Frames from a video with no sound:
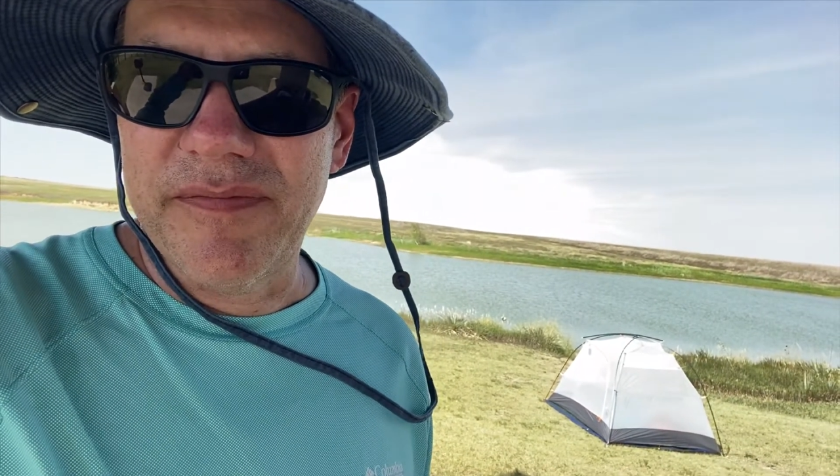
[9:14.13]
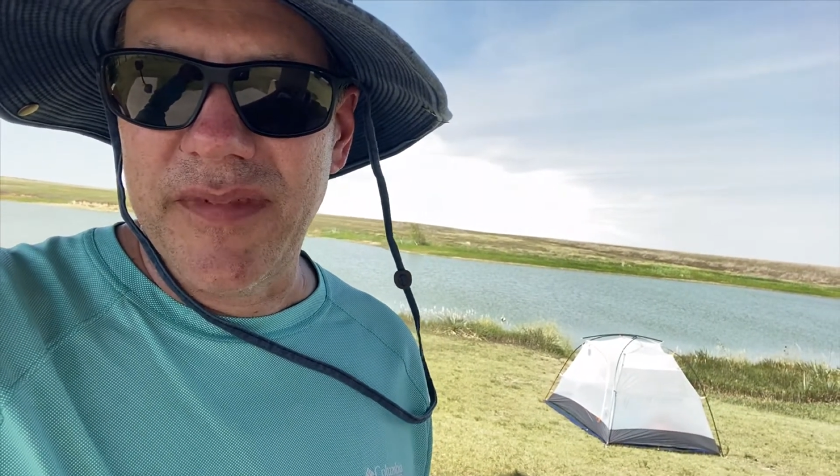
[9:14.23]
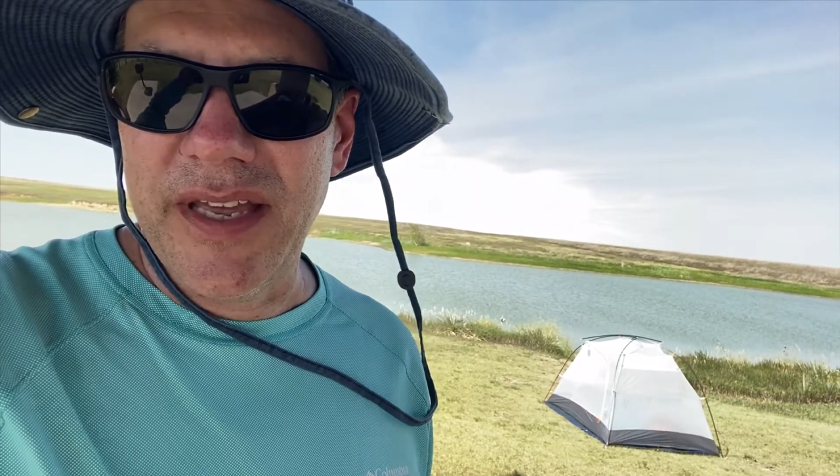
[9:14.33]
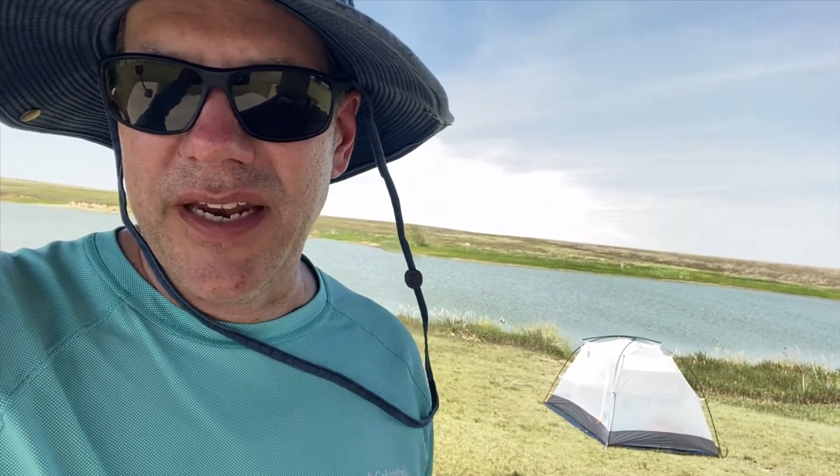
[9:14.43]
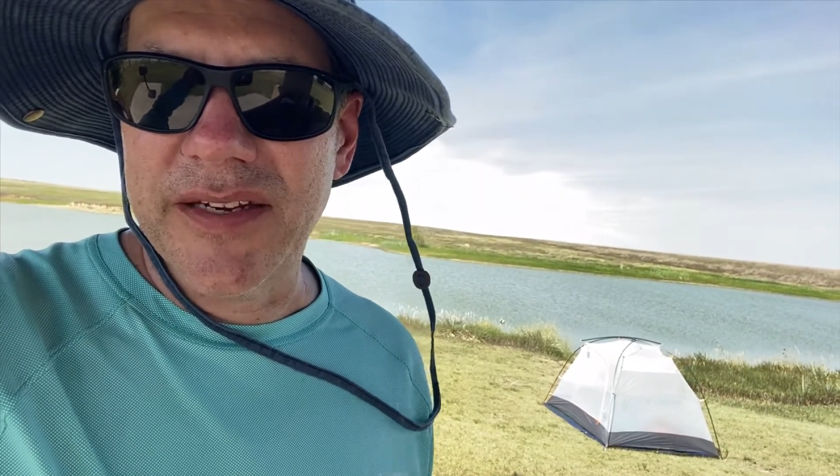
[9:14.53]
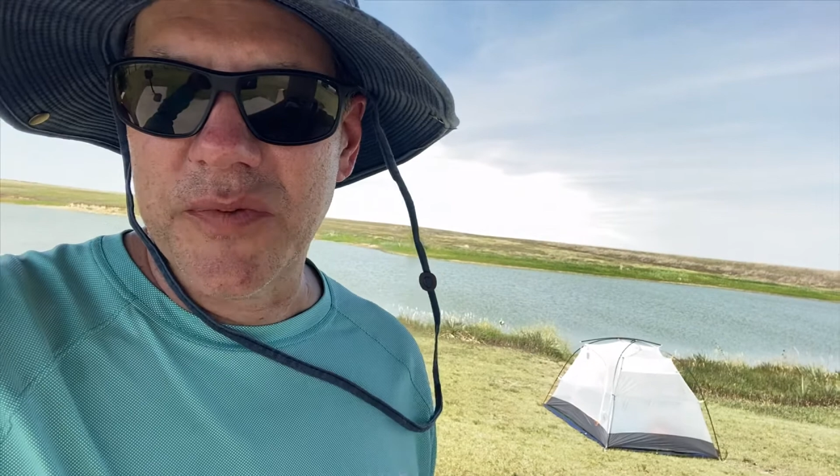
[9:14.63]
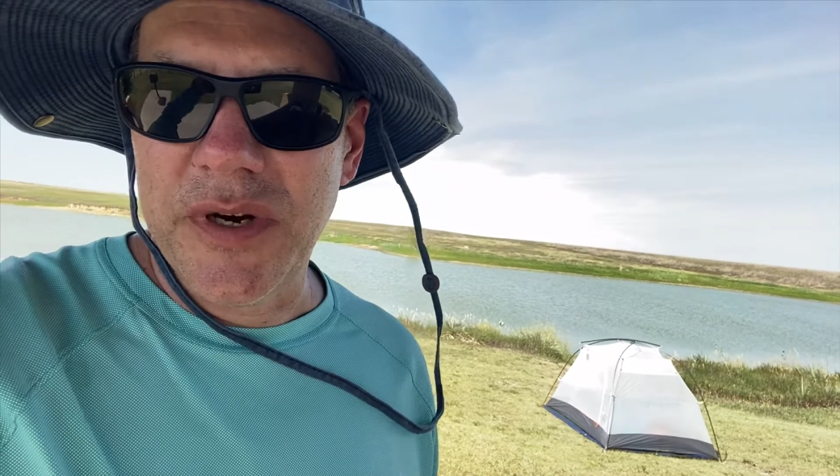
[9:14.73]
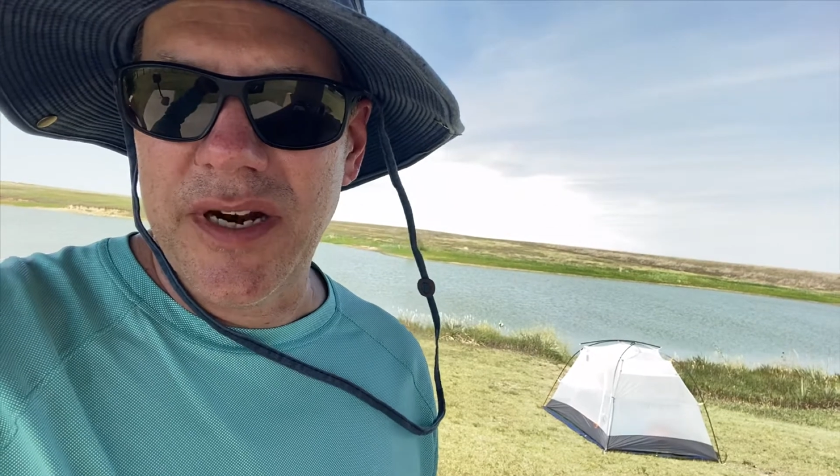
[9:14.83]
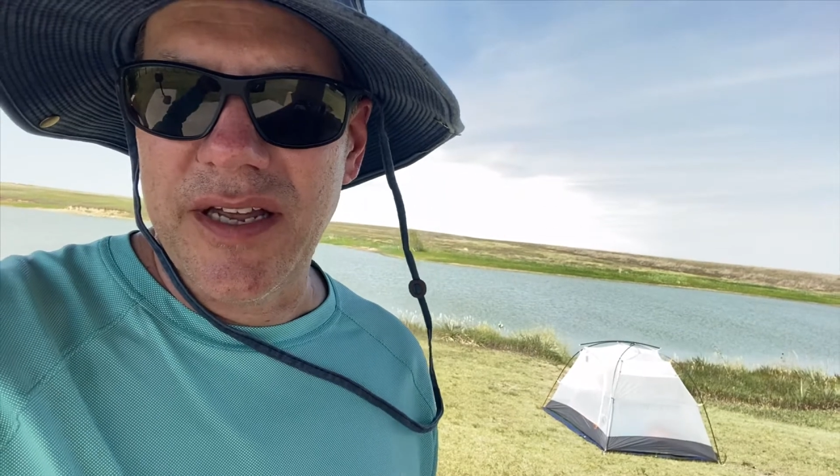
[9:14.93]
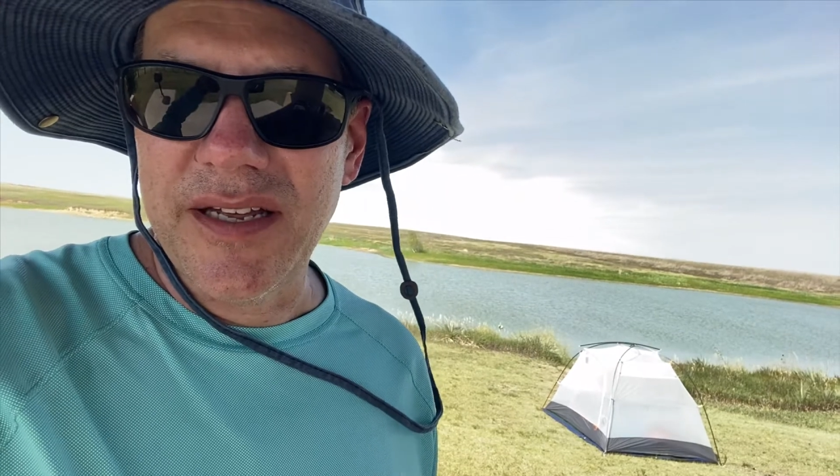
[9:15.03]
it is what
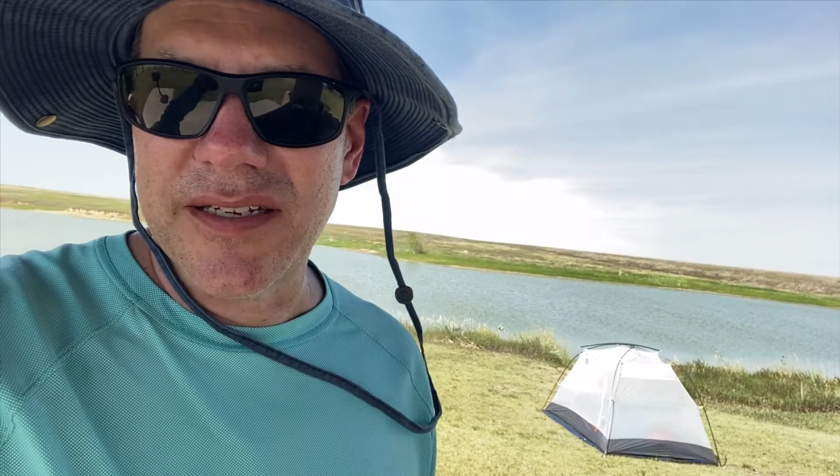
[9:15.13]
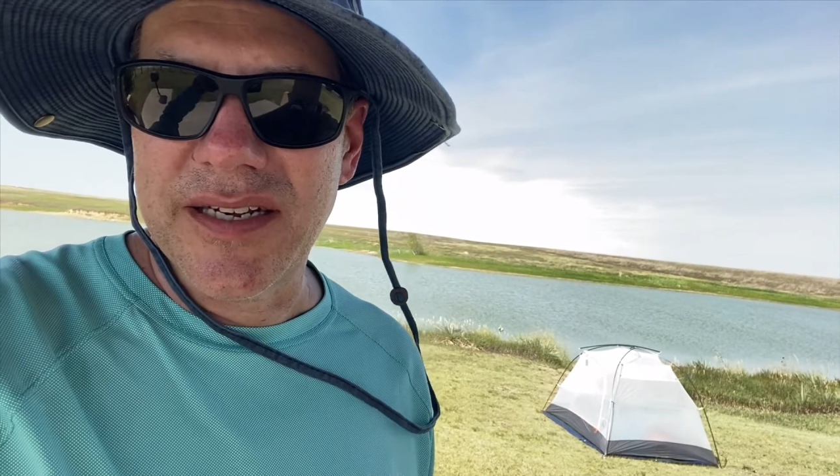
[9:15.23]
it is.